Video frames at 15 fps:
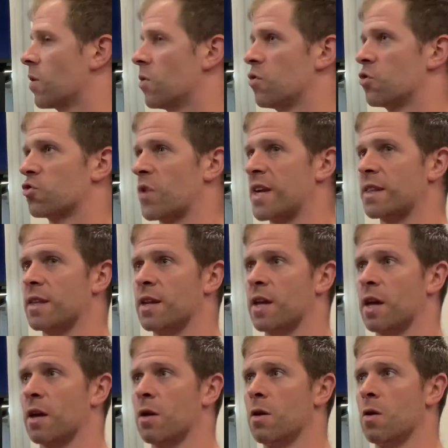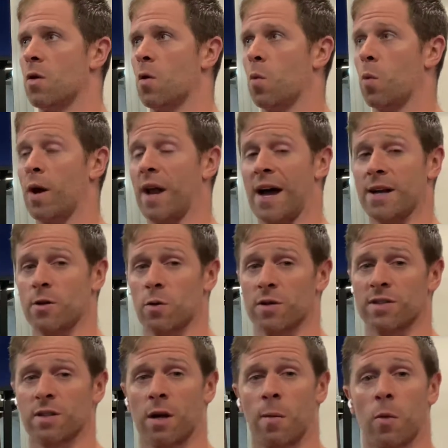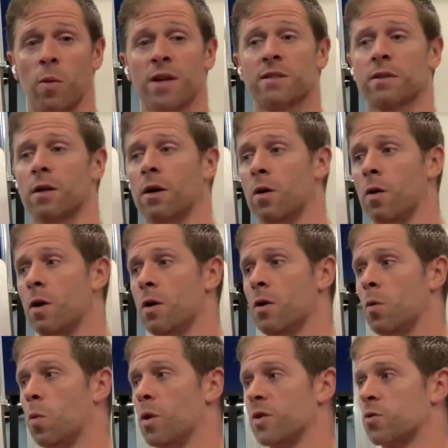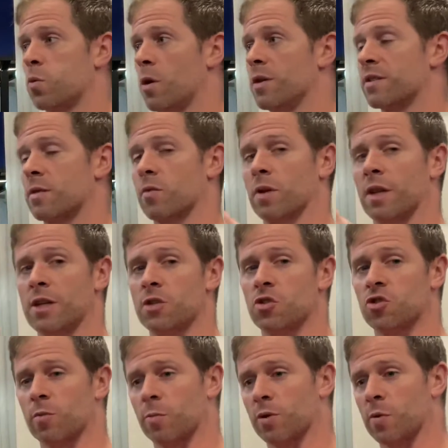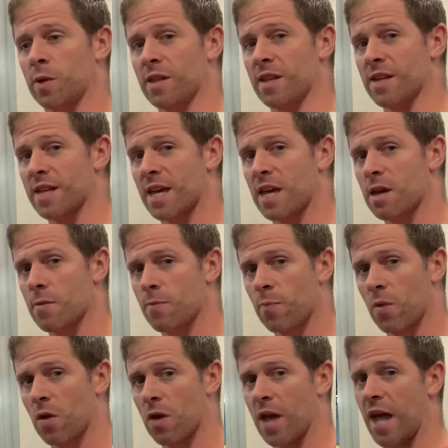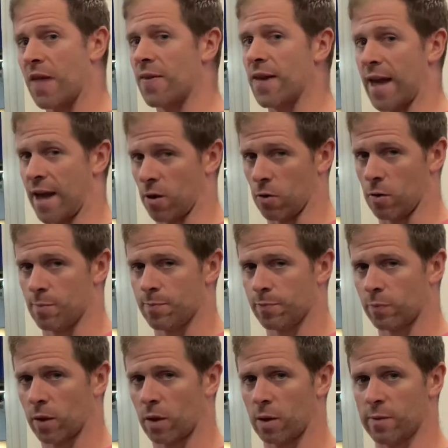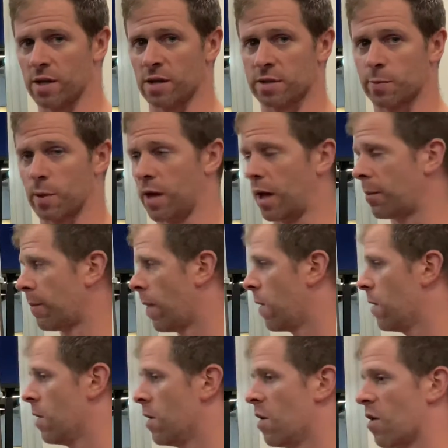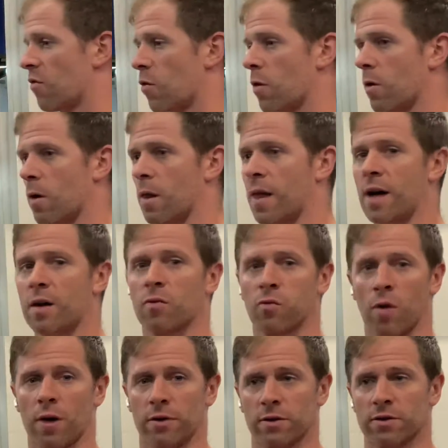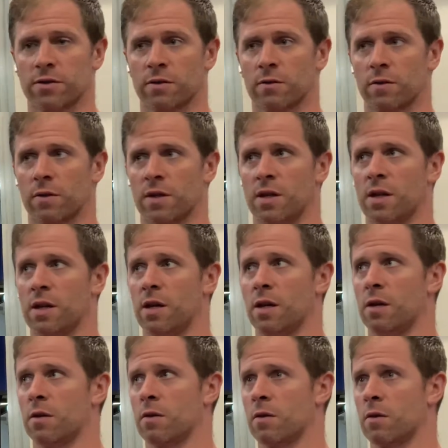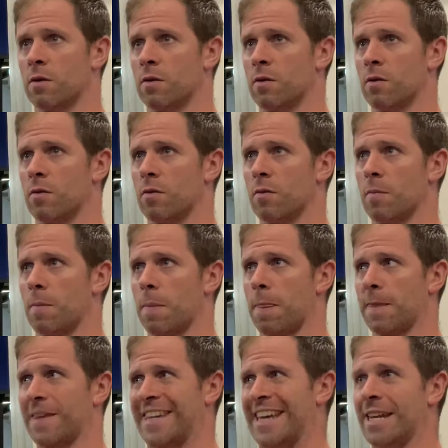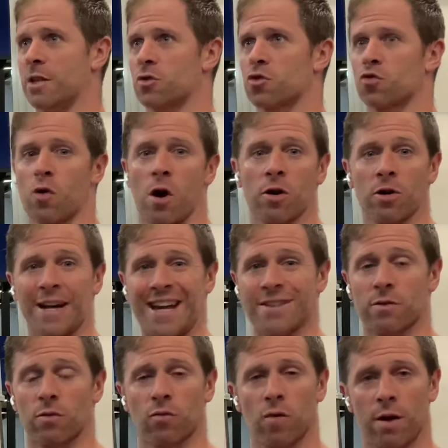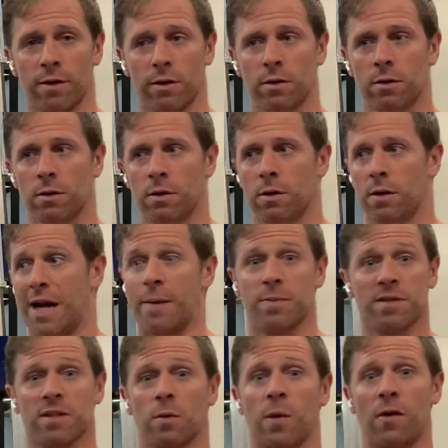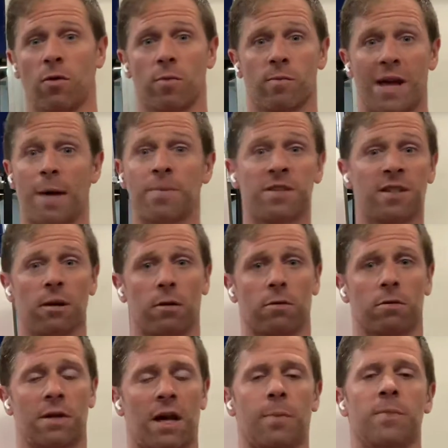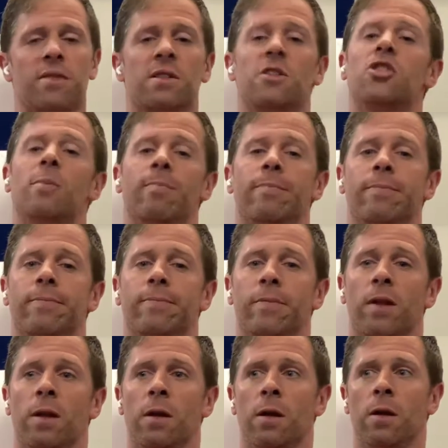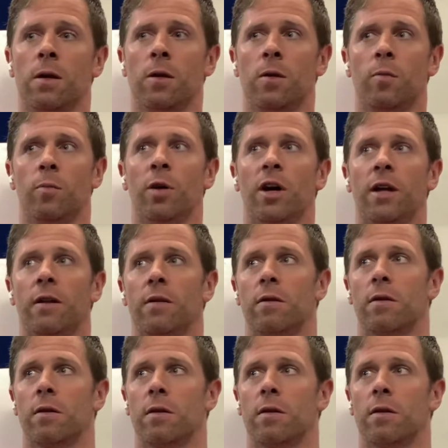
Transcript: strengthening what I noticed a couple of weeks ago, which was the relationship between the knee and the ankle. Let me explain. For a lot of runners, the getting stronger as a runner happens in the weight room, happens here, happens in a gym. But